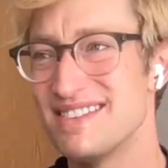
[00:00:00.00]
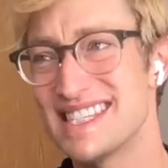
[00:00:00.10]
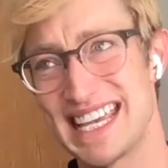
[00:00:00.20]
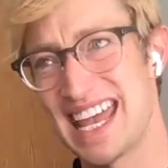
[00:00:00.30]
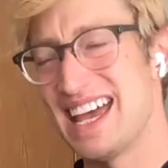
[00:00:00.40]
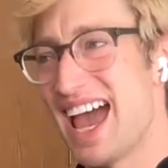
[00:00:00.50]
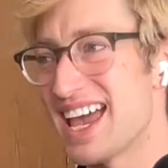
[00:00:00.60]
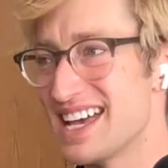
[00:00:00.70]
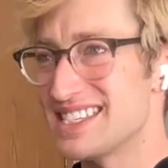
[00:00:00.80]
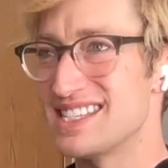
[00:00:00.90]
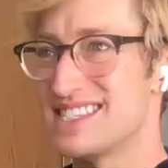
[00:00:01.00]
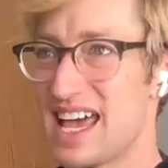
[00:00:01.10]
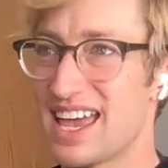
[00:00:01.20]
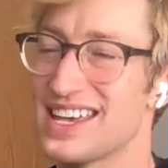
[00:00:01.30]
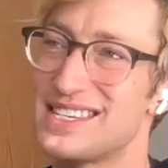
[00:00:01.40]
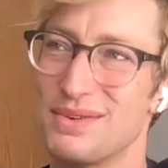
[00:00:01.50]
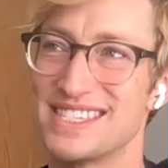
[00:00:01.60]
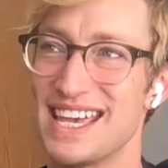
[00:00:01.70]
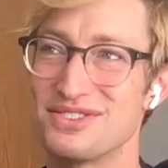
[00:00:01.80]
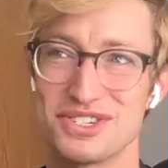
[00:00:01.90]
was like, I guess it's, I guess it
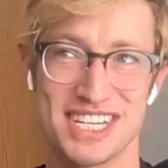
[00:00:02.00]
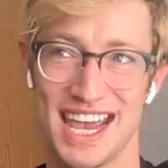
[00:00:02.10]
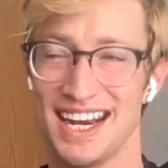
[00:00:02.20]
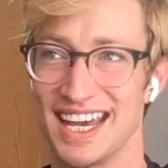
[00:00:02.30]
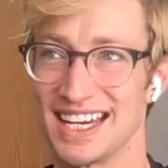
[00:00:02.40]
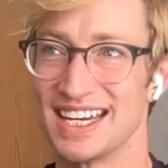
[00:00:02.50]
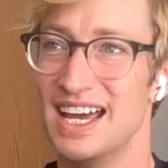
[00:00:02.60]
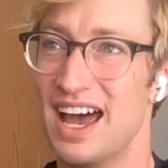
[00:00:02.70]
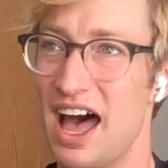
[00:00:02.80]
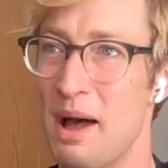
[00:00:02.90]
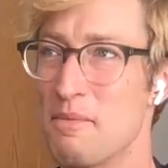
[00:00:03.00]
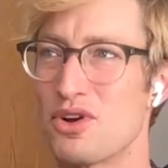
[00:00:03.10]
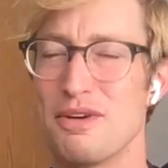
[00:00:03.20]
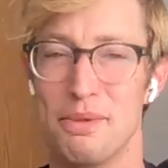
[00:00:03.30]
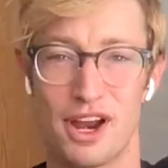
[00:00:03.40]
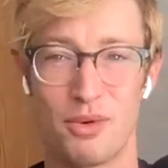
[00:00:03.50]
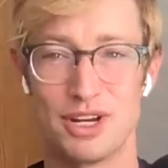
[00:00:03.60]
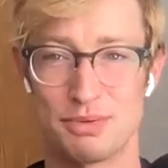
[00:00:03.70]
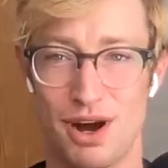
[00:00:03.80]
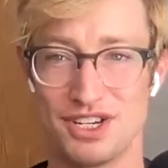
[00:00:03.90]
was entertaining, um, or the Blair
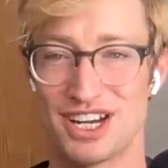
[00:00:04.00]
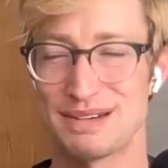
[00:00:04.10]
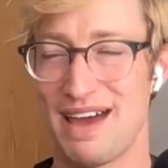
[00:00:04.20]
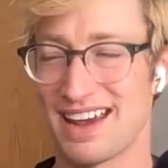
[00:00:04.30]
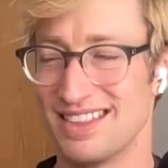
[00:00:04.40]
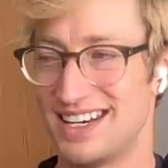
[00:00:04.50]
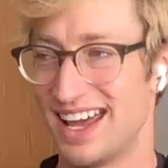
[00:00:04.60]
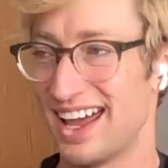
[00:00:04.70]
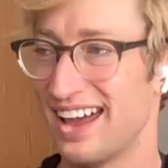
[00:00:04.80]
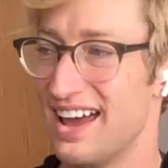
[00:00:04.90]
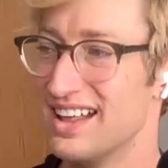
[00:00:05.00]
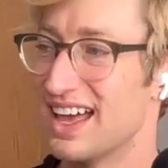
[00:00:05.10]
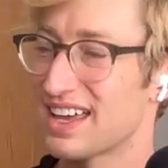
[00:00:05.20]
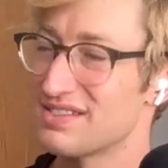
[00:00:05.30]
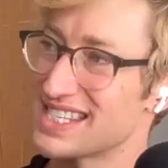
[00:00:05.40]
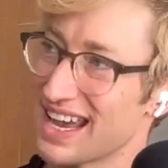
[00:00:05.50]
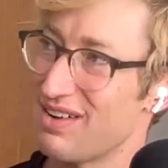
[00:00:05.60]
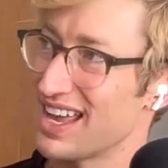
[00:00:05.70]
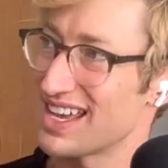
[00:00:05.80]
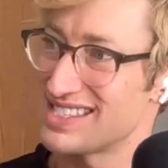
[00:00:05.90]
Witch Project back in the day. Like I was like,
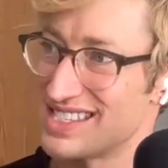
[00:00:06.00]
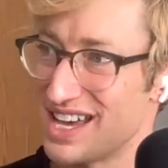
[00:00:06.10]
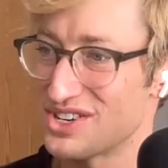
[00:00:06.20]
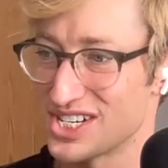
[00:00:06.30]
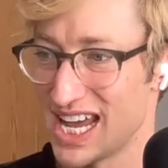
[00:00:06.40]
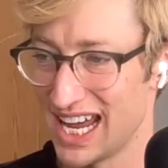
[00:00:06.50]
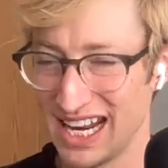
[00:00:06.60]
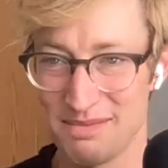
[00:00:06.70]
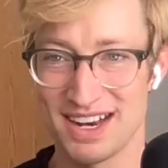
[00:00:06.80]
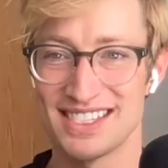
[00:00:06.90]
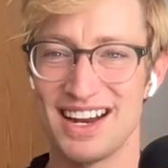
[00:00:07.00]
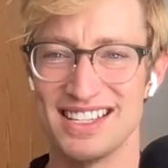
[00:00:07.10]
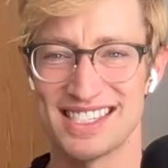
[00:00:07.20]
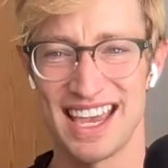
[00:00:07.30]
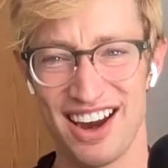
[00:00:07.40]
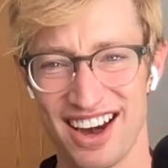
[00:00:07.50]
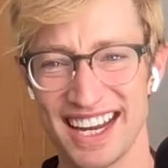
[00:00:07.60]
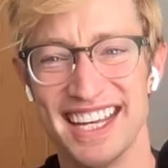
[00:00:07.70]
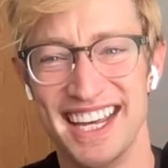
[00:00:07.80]
well, I mm-hmm. guess it's entertaining, but it's not scary.